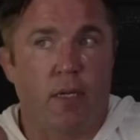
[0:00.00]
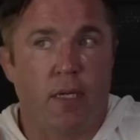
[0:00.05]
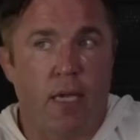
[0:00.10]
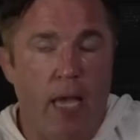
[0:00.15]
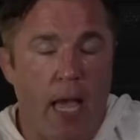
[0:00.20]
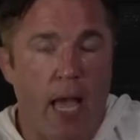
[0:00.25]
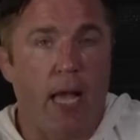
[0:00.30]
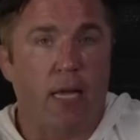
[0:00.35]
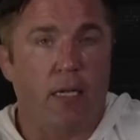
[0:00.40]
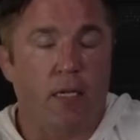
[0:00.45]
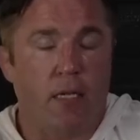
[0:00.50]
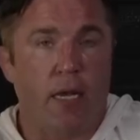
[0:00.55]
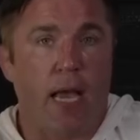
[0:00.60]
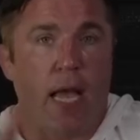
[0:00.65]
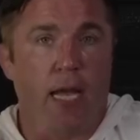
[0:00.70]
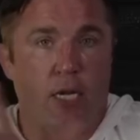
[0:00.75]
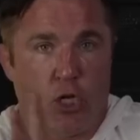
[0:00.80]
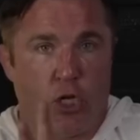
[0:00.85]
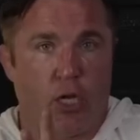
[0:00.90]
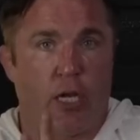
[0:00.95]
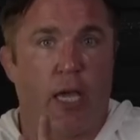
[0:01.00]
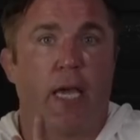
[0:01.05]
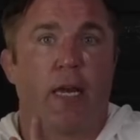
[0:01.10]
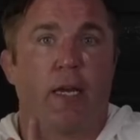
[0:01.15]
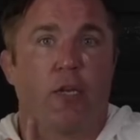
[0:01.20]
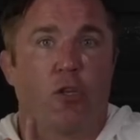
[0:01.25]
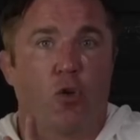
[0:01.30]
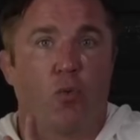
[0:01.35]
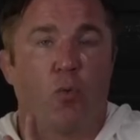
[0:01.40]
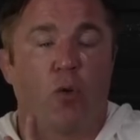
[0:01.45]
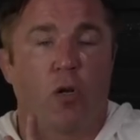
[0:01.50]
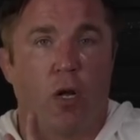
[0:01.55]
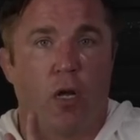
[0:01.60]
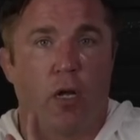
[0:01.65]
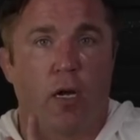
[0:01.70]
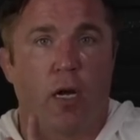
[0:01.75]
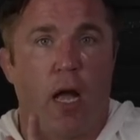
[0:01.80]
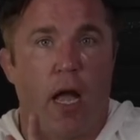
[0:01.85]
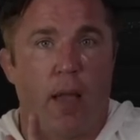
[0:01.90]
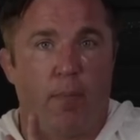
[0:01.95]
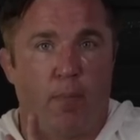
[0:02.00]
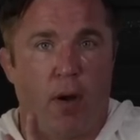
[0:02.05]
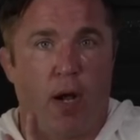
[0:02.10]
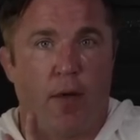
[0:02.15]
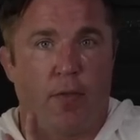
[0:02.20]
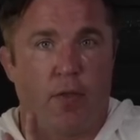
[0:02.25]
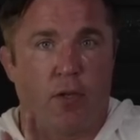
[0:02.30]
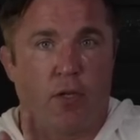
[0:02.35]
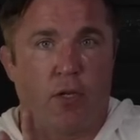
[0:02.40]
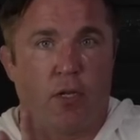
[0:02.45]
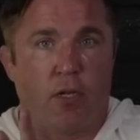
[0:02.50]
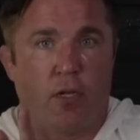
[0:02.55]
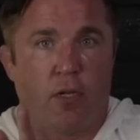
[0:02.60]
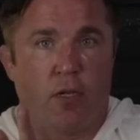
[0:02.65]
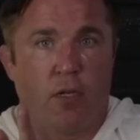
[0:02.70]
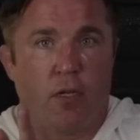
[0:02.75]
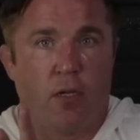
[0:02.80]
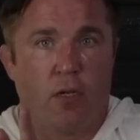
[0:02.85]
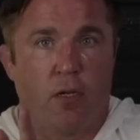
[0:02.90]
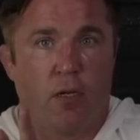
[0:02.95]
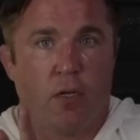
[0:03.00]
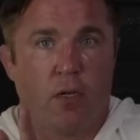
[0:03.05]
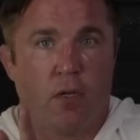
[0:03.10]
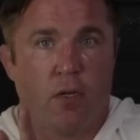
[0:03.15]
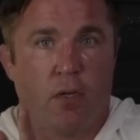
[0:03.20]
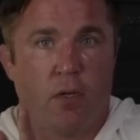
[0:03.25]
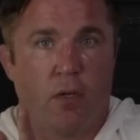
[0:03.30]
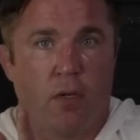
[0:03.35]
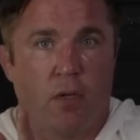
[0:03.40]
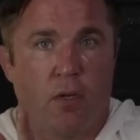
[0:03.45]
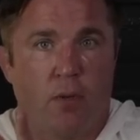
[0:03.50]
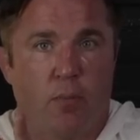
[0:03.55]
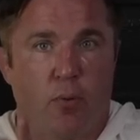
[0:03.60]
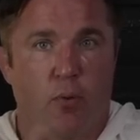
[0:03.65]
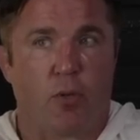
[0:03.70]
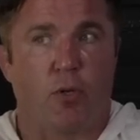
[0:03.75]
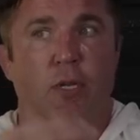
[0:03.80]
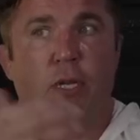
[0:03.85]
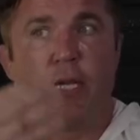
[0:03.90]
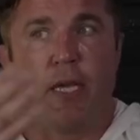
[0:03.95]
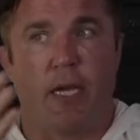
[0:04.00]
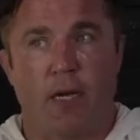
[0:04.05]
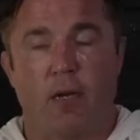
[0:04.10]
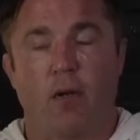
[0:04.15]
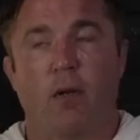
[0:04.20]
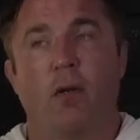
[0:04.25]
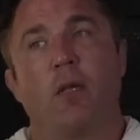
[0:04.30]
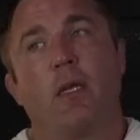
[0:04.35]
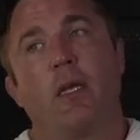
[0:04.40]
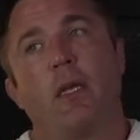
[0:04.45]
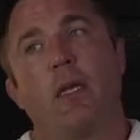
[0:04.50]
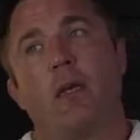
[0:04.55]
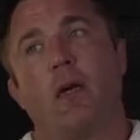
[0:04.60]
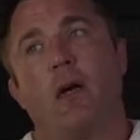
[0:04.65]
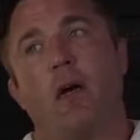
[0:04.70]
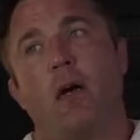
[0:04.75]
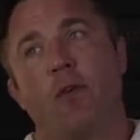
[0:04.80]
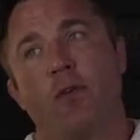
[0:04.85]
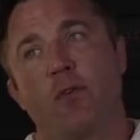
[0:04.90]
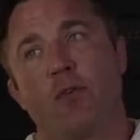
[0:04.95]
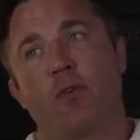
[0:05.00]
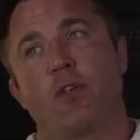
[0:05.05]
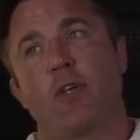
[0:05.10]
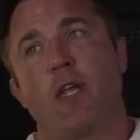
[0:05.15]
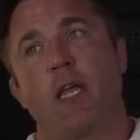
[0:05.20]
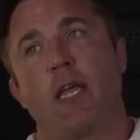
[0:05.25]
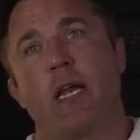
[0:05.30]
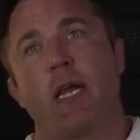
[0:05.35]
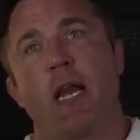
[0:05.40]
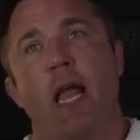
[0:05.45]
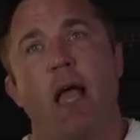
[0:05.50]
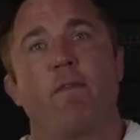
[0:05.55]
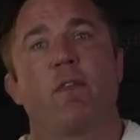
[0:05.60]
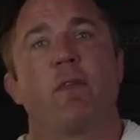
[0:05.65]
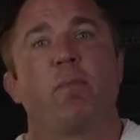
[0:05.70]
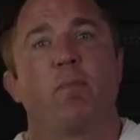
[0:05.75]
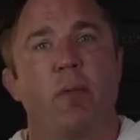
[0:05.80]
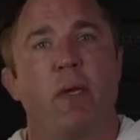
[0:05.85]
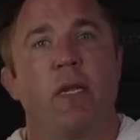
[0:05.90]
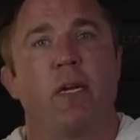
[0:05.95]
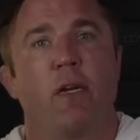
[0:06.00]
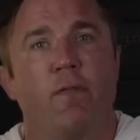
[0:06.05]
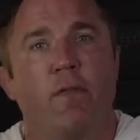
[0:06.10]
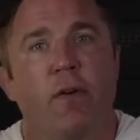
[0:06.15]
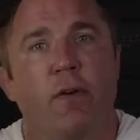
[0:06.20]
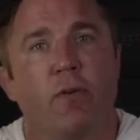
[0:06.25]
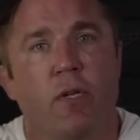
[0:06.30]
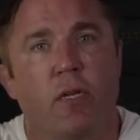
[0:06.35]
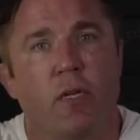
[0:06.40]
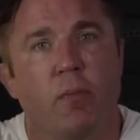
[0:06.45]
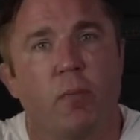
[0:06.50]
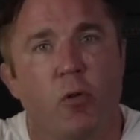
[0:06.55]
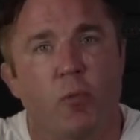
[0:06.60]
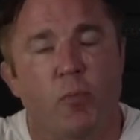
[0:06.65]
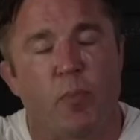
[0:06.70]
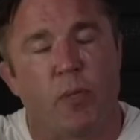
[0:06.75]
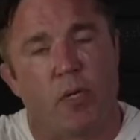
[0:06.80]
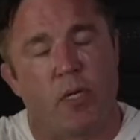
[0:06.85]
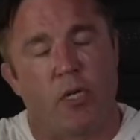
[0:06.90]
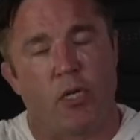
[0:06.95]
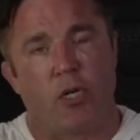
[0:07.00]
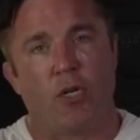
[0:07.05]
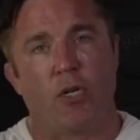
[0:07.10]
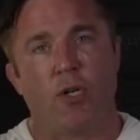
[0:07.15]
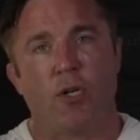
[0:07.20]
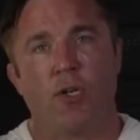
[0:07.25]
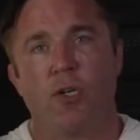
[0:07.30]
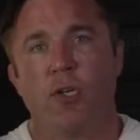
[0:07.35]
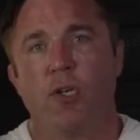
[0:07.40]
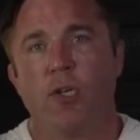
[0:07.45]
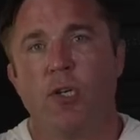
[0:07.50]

guess, educated, so we'll call it a hypothesis, particularly understanding having been in a very similar position.